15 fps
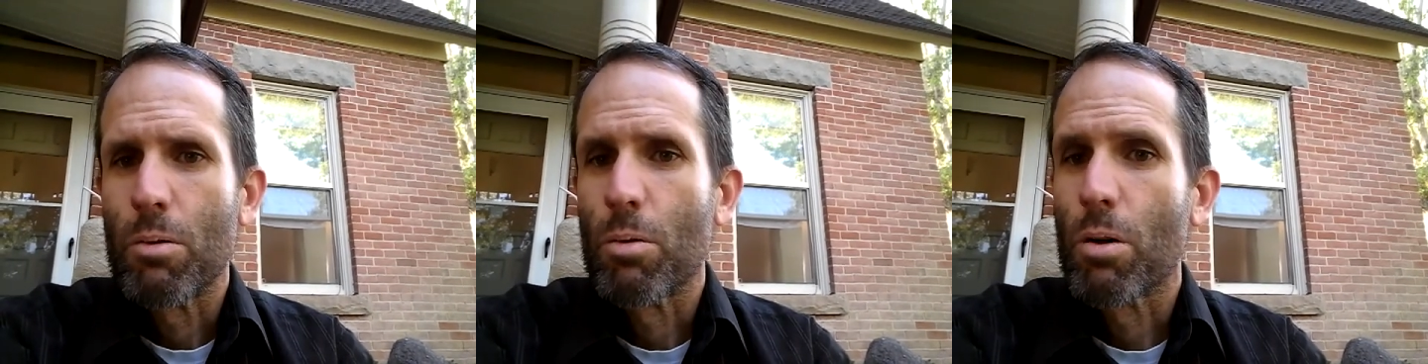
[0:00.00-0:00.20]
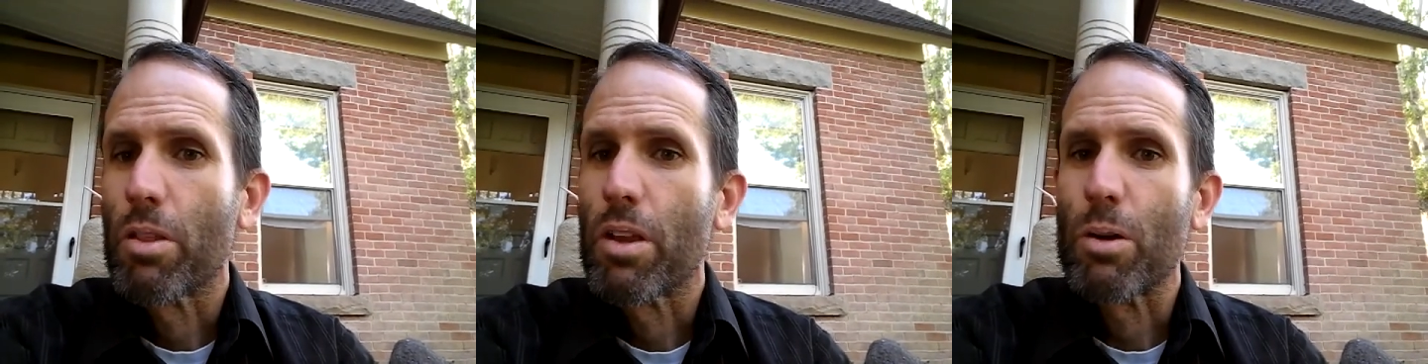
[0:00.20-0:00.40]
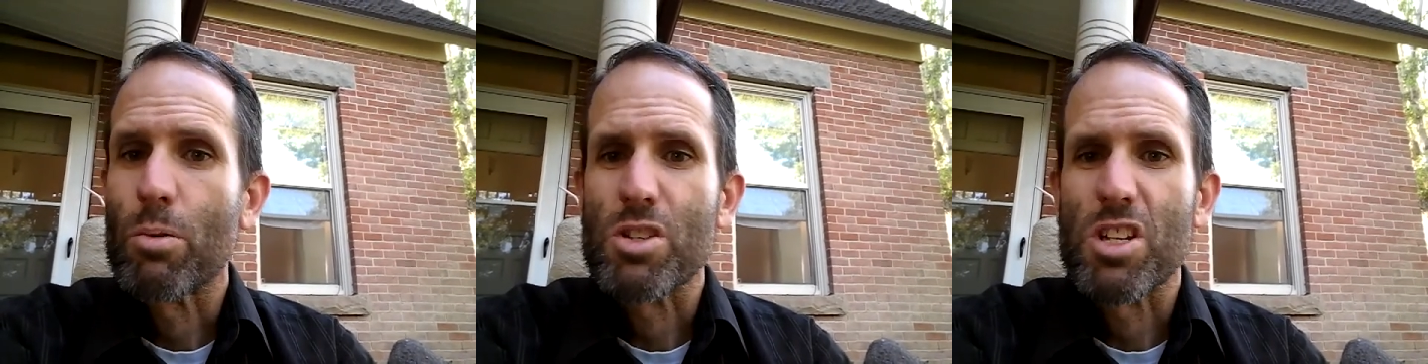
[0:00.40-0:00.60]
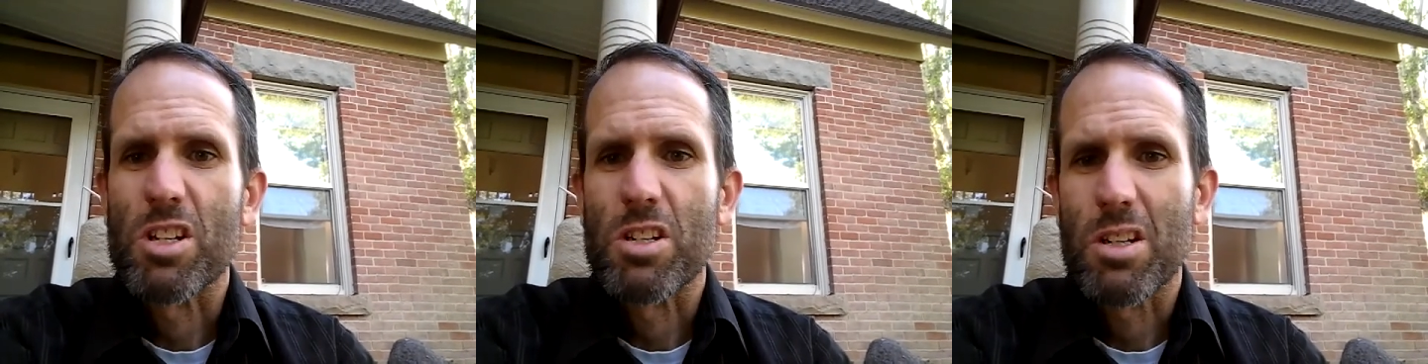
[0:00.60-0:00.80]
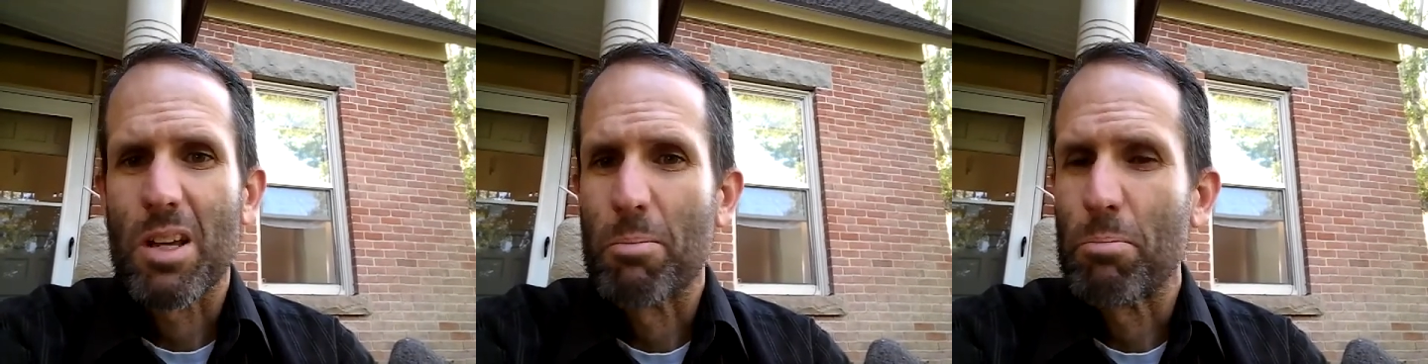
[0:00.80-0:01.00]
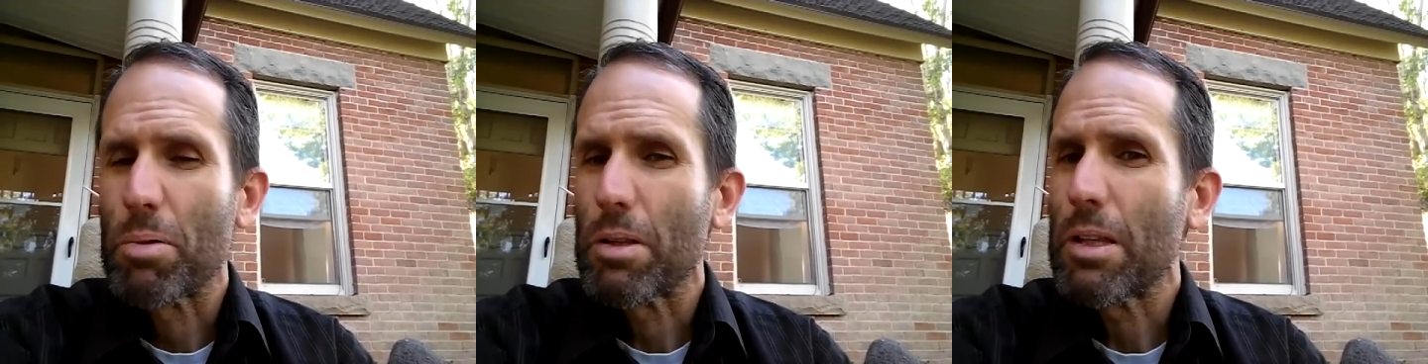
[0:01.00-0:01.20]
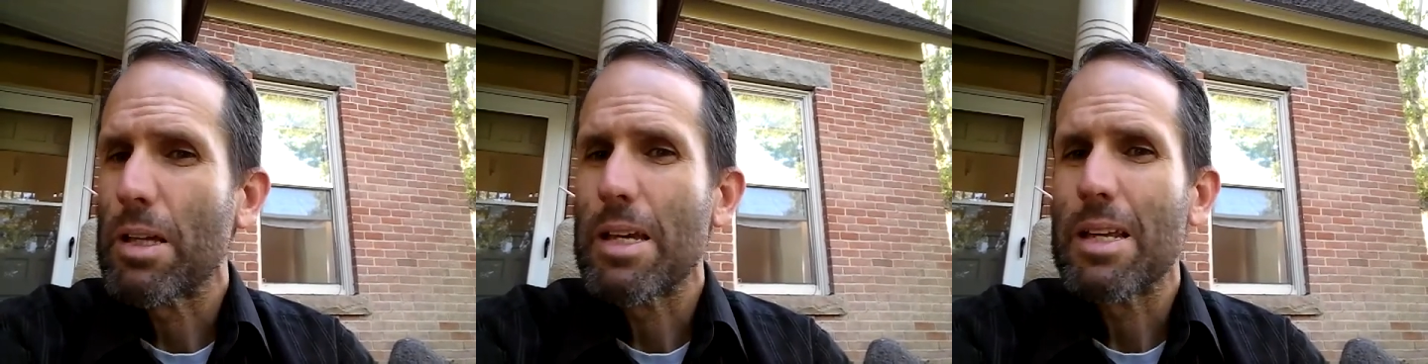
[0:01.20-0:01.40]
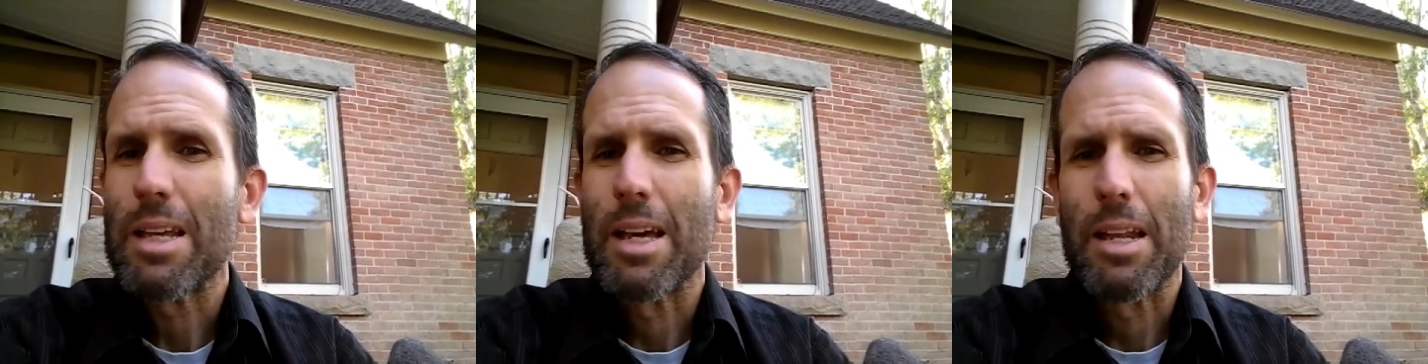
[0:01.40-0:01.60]
well, then it was a
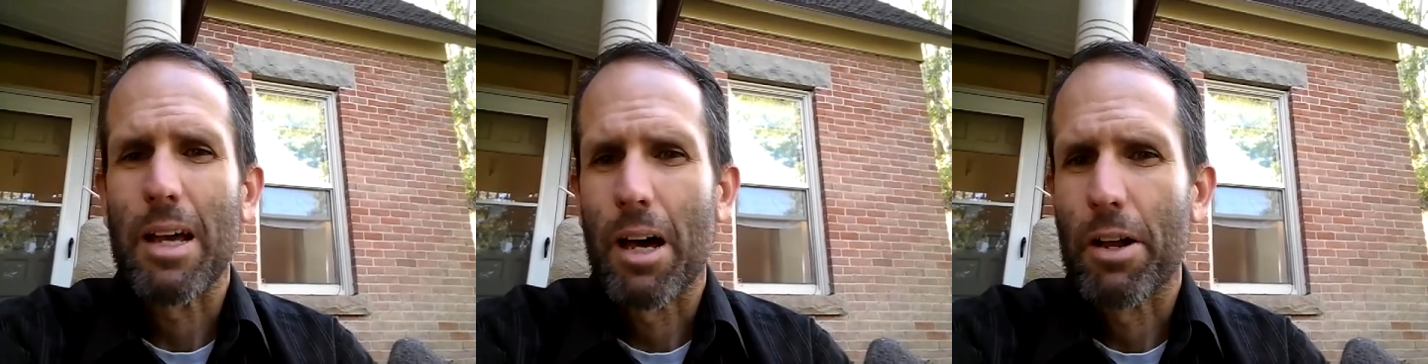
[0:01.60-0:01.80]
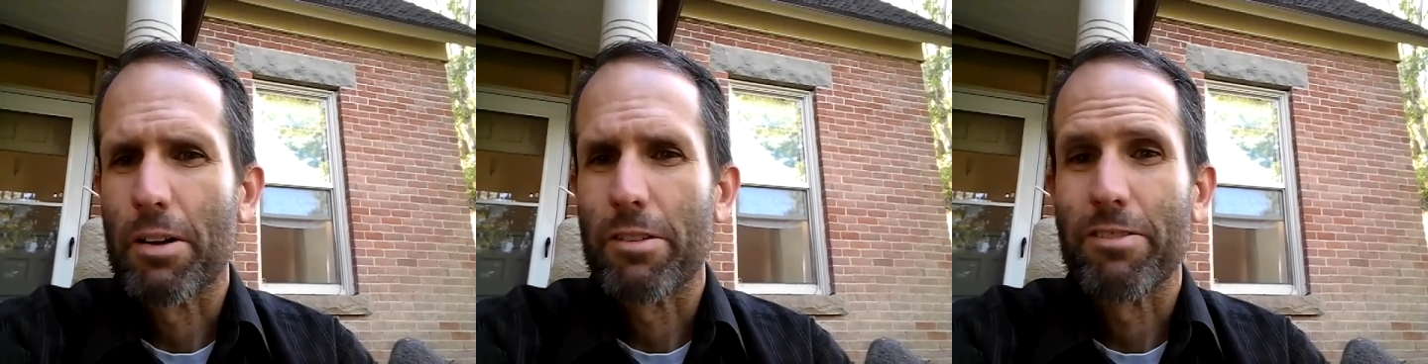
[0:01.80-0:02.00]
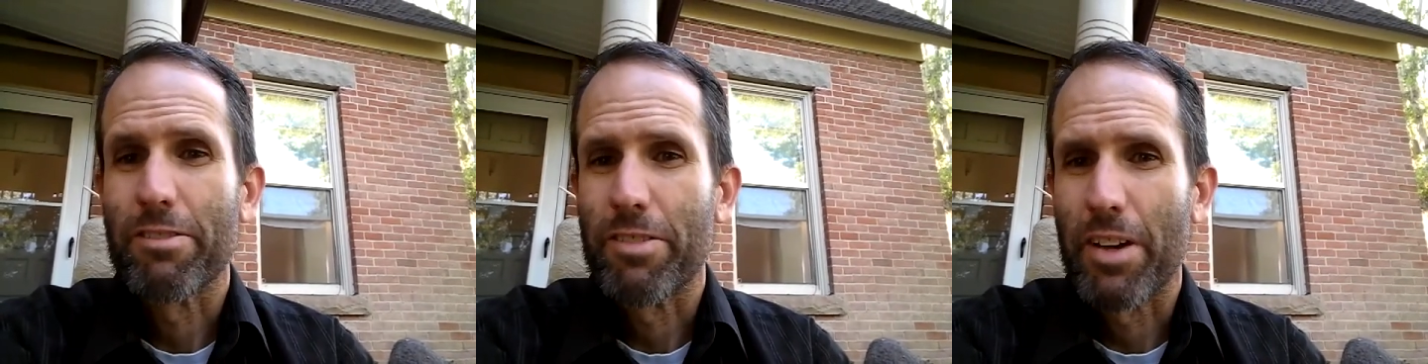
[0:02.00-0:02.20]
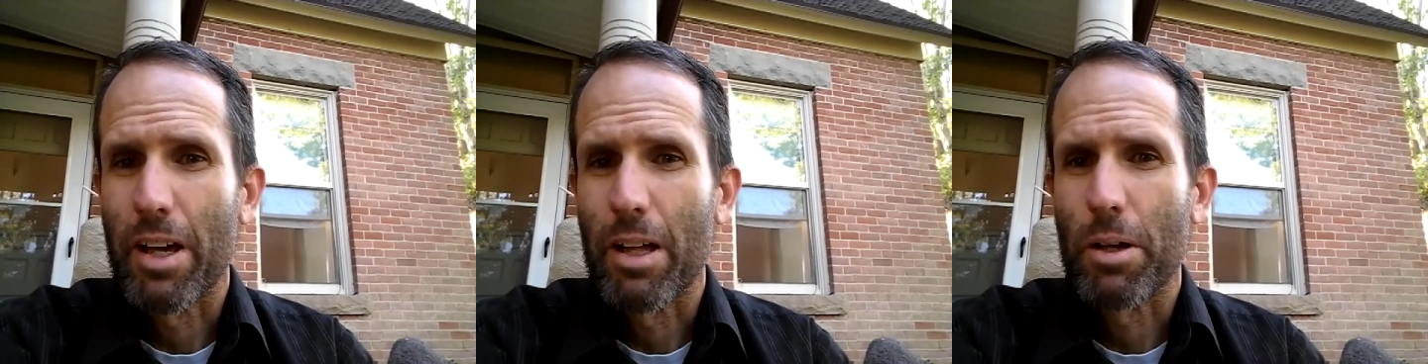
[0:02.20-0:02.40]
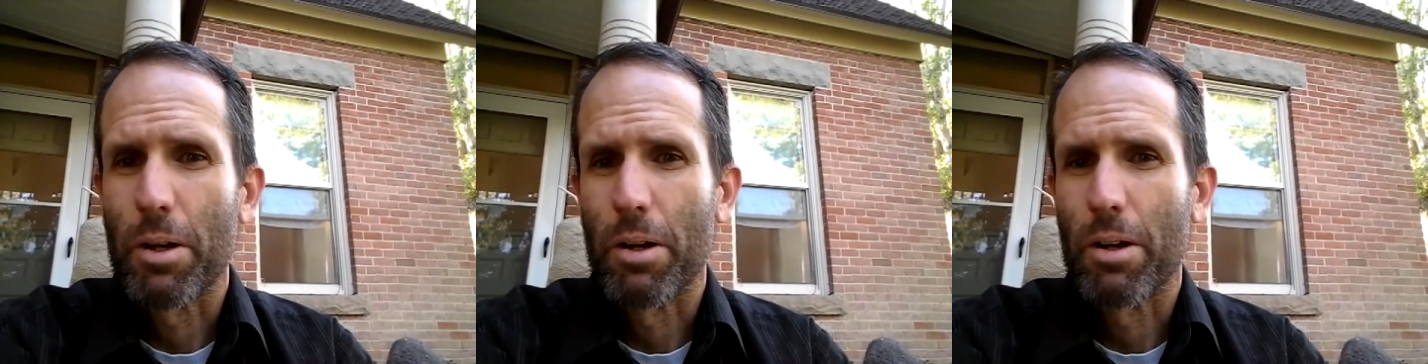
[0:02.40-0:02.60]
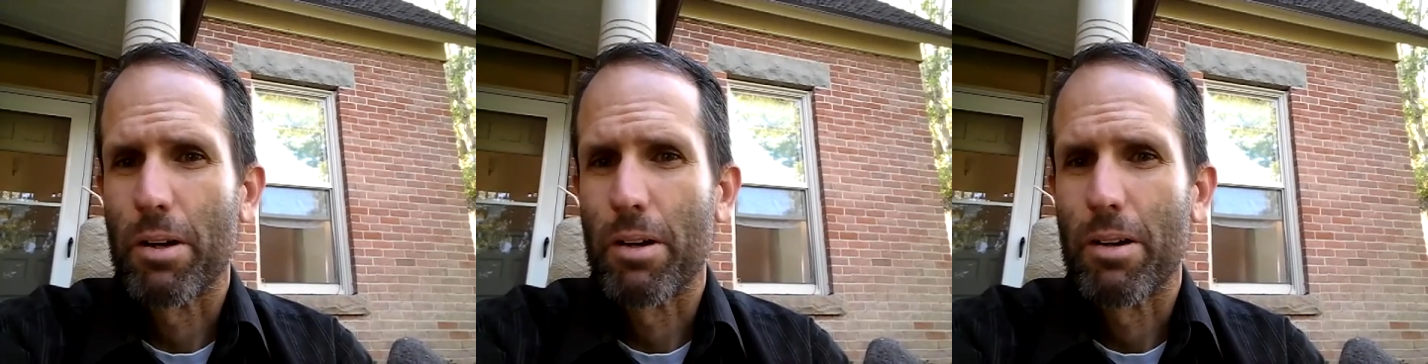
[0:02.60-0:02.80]
complete and utter failure.